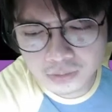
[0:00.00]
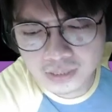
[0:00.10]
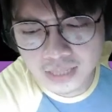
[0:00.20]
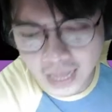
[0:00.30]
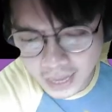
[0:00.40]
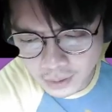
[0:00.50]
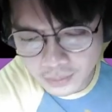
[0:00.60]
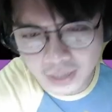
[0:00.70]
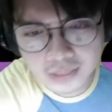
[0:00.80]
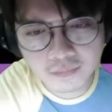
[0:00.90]
now,
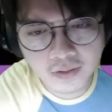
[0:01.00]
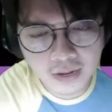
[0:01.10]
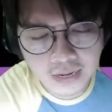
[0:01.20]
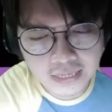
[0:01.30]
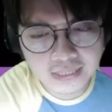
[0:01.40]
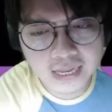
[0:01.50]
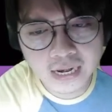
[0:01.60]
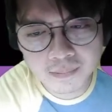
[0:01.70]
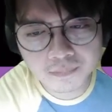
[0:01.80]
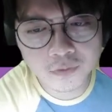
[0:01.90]
at the very least,
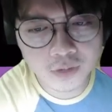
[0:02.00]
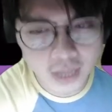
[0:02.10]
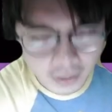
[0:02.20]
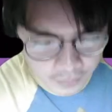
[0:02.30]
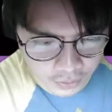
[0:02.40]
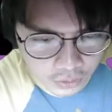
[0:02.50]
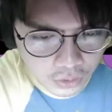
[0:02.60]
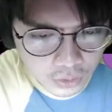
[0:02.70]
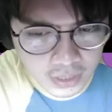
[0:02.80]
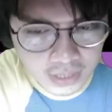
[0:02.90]
alam nyo na.
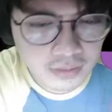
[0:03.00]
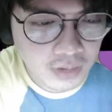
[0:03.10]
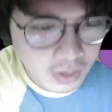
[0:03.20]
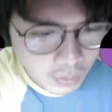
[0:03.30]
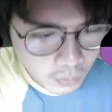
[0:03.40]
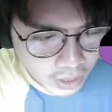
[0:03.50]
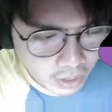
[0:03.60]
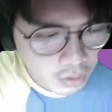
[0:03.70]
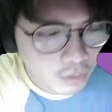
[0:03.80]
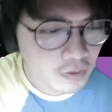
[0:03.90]
You guys are now aware
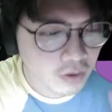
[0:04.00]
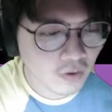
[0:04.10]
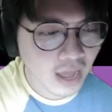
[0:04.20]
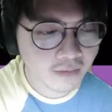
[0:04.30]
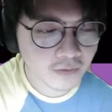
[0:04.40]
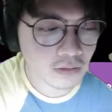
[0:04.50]
of the graphical